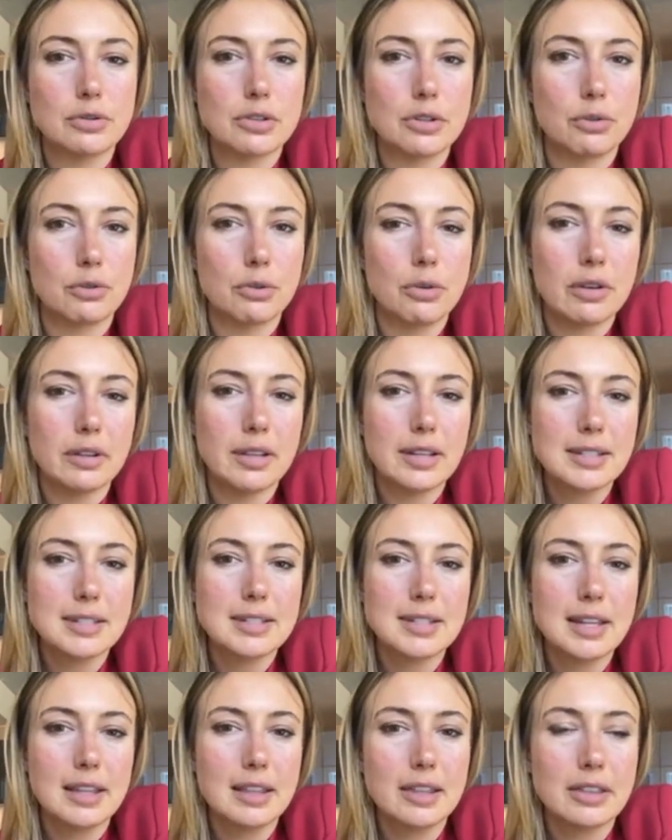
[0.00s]
So let's
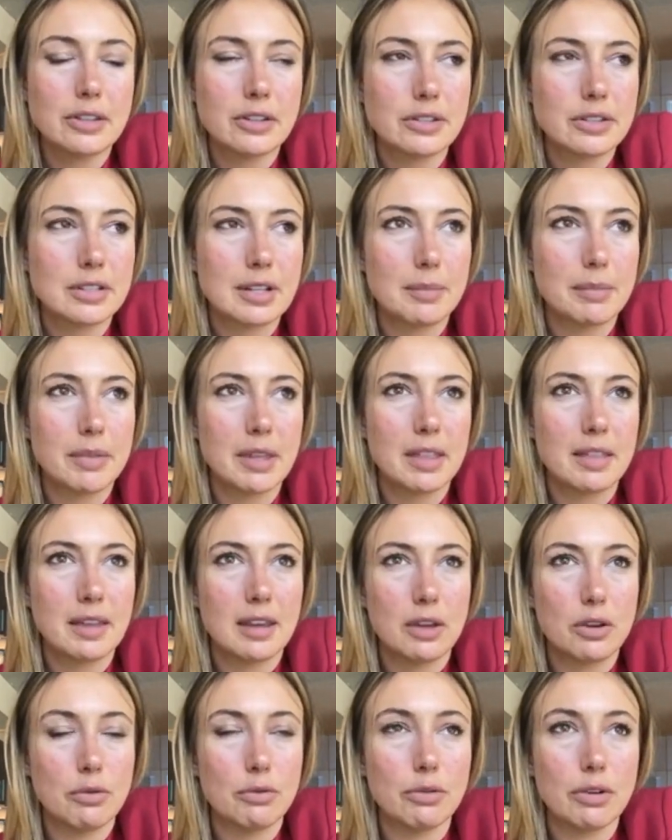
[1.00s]
say that there's something
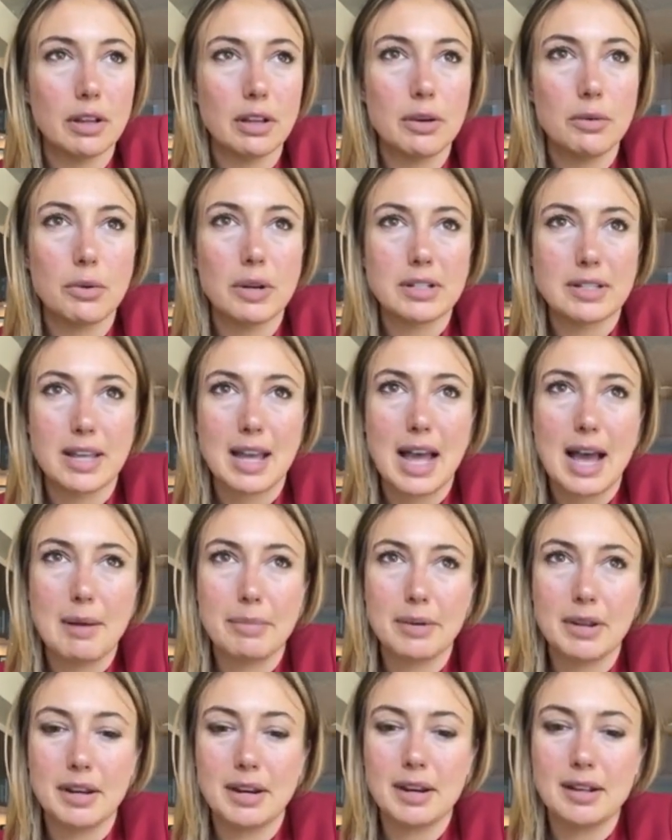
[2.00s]
that you really want to
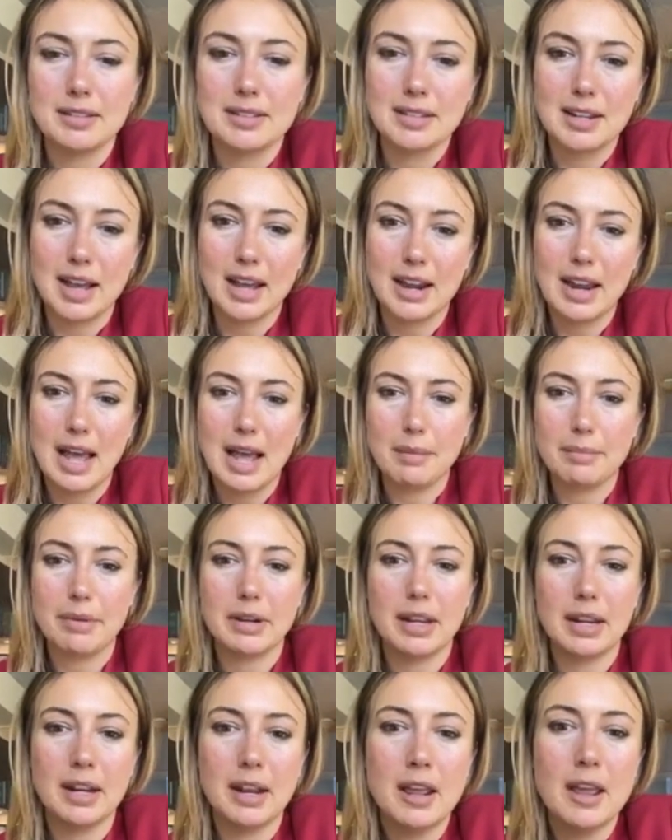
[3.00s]
happen and it's not
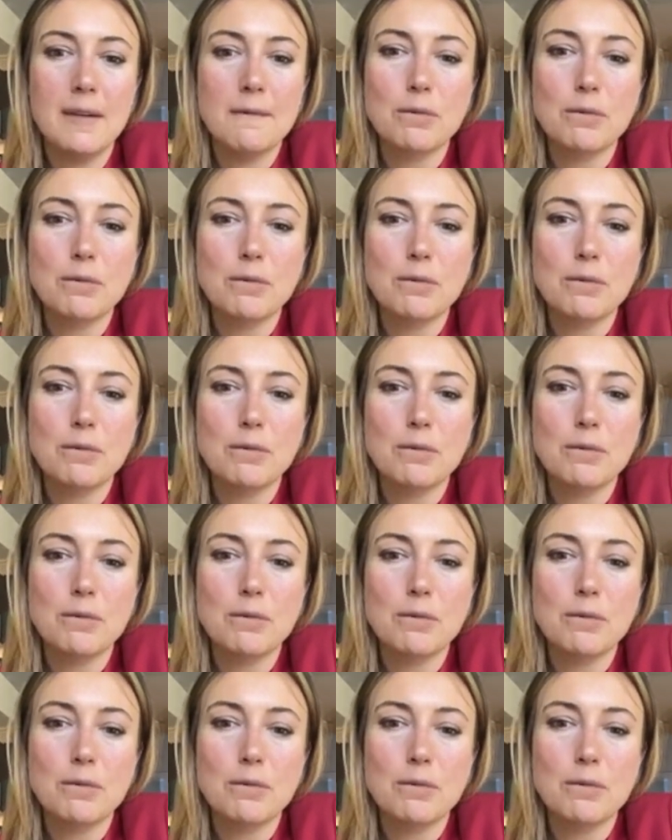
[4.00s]
happening.